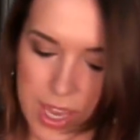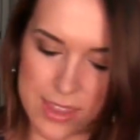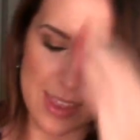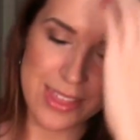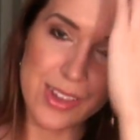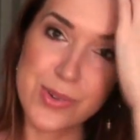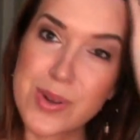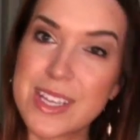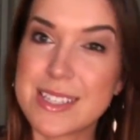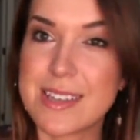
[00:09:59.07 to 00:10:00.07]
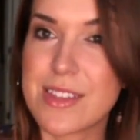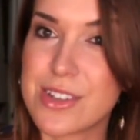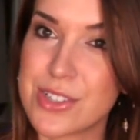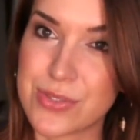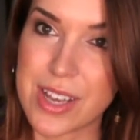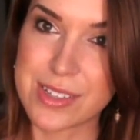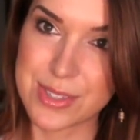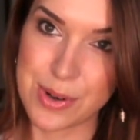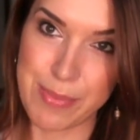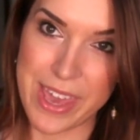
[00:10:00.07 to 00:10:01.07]
Okay, the third one is another
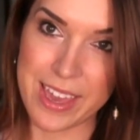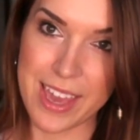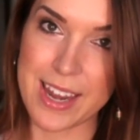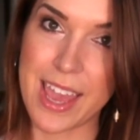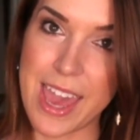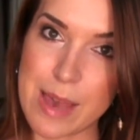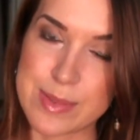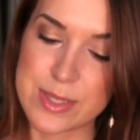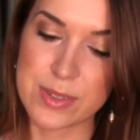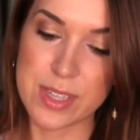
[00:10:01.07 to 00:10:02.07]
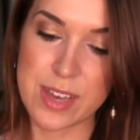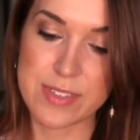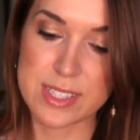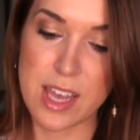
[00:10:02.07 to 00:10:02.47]
drugstore pick, and I absolutely love